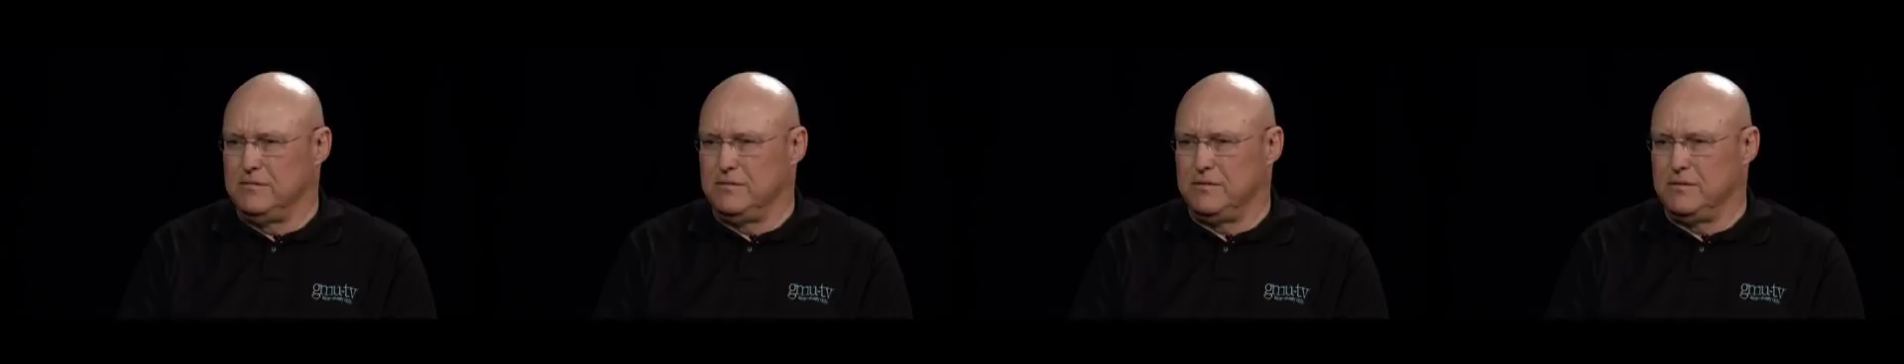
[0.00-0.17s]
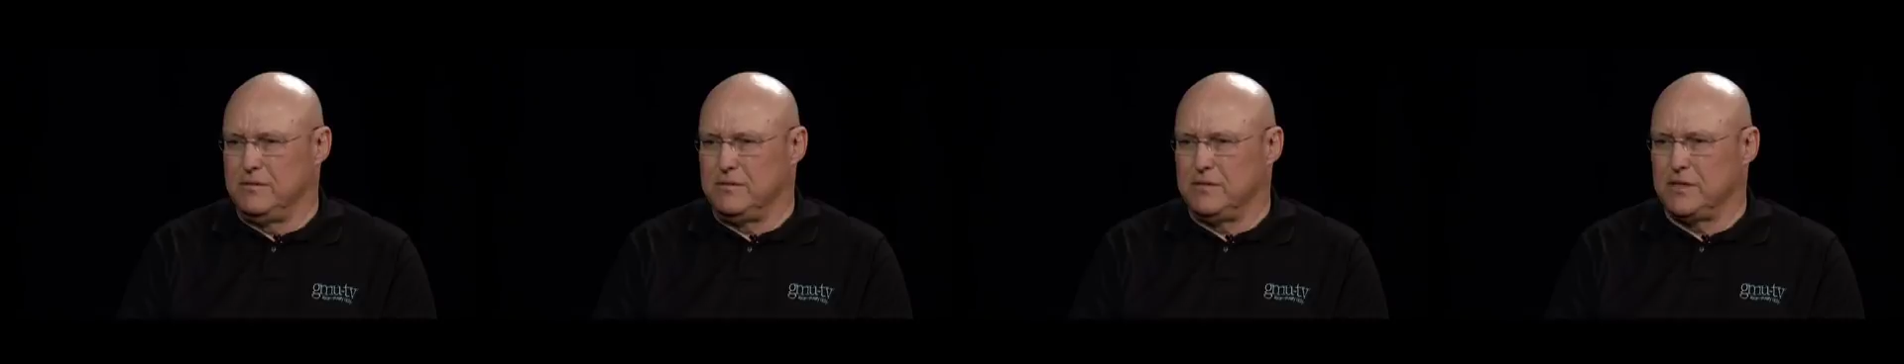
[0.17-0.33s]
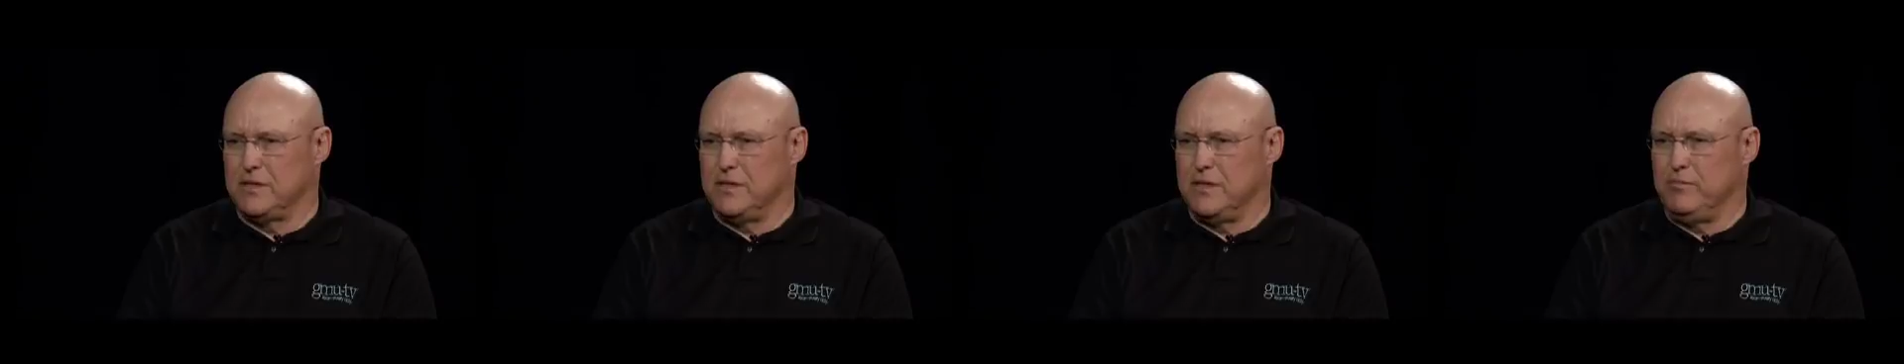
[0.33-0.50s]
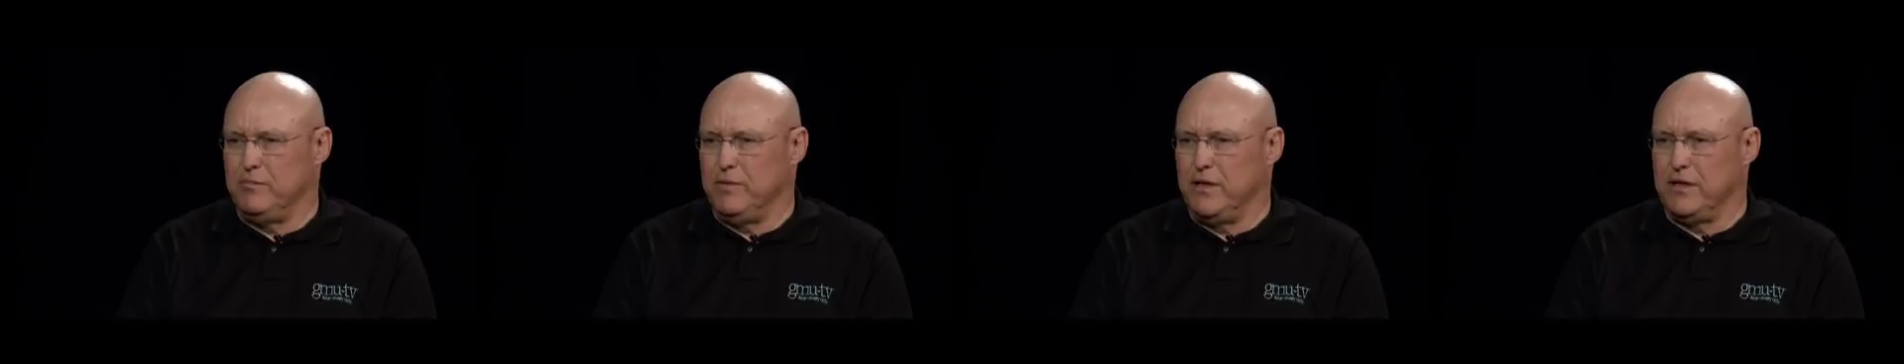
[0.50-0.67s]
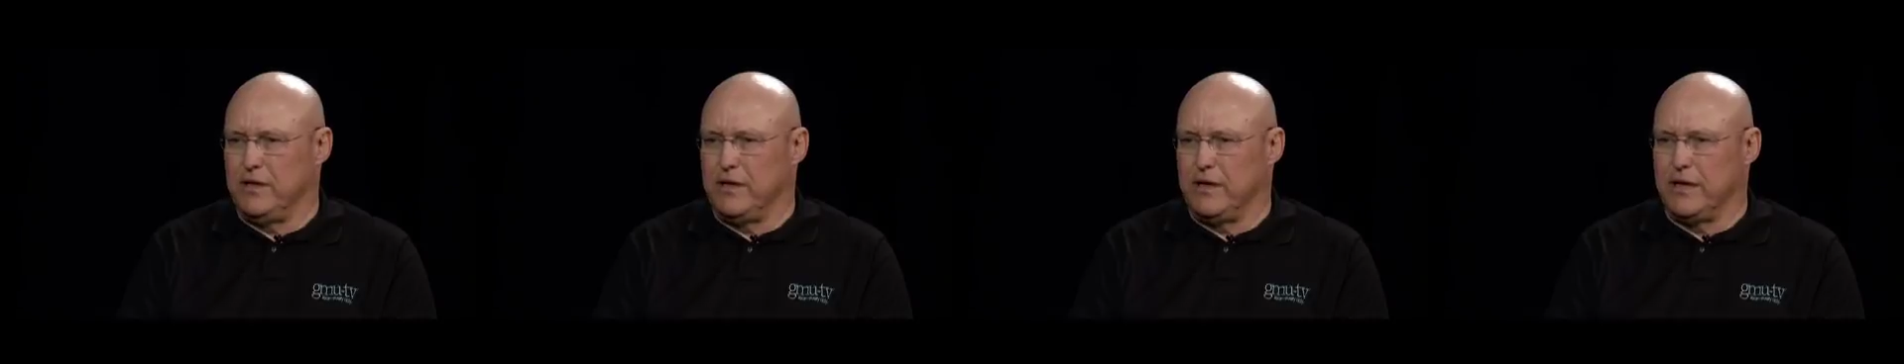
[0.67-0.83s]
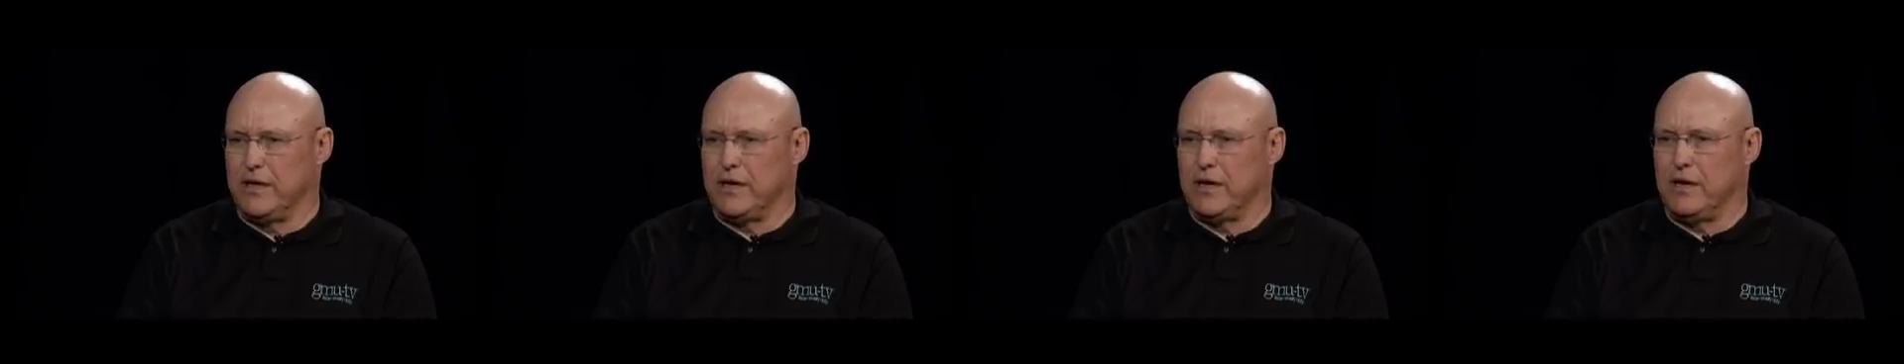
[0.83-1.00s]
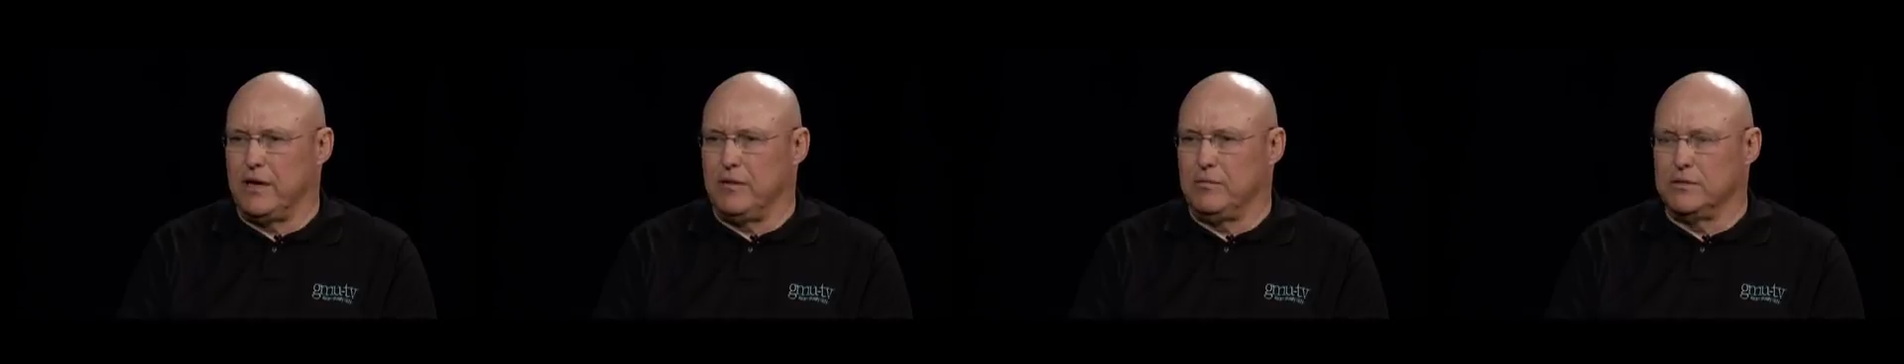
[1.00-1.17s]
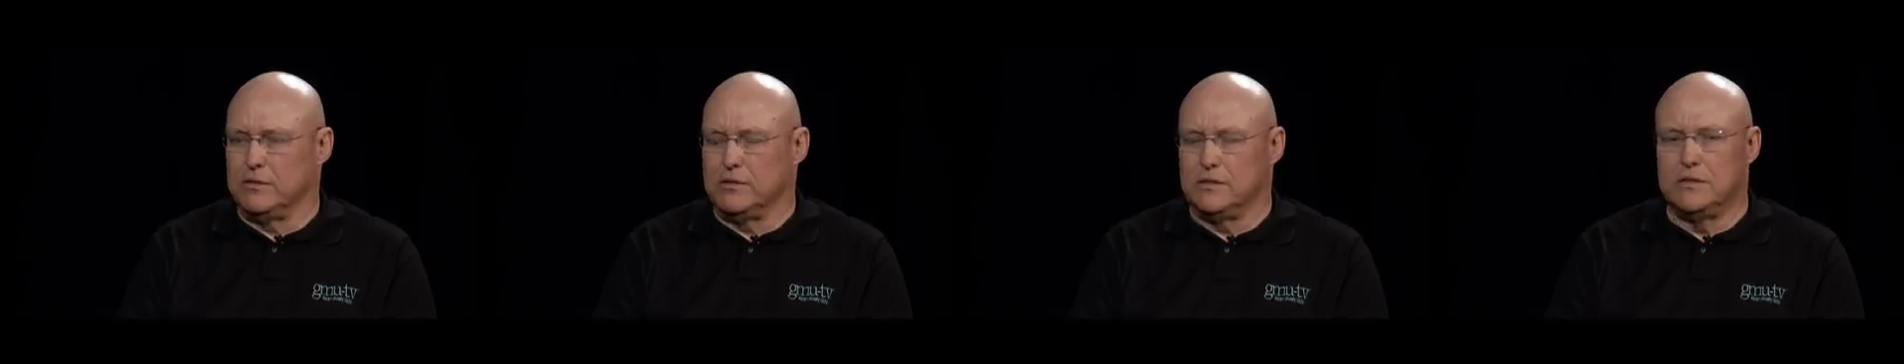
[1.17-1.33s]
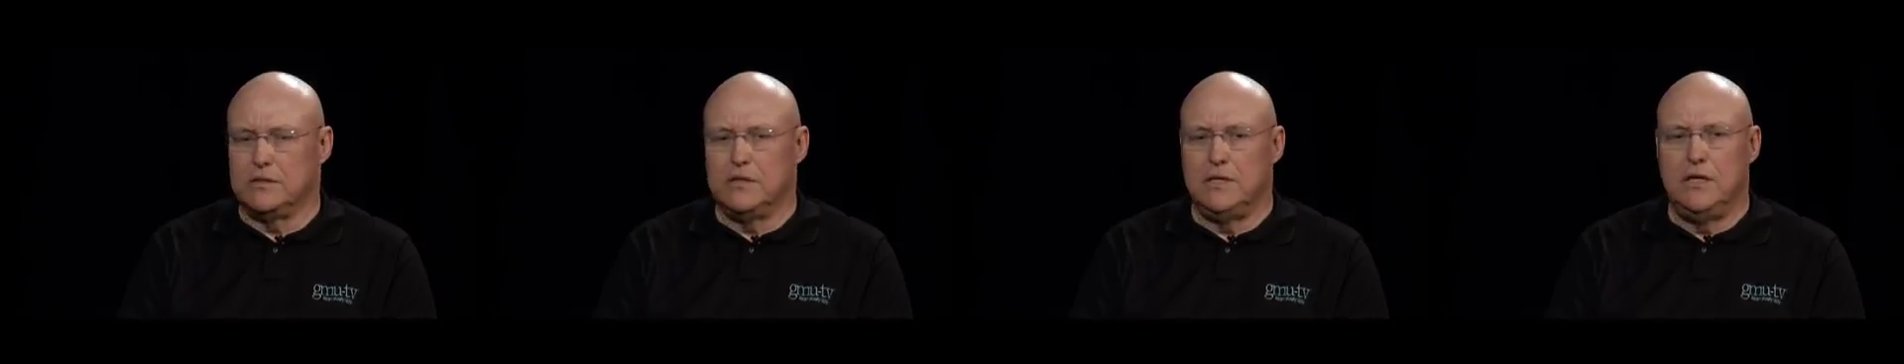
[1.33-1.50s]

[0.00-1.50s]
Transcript: looked at me like I was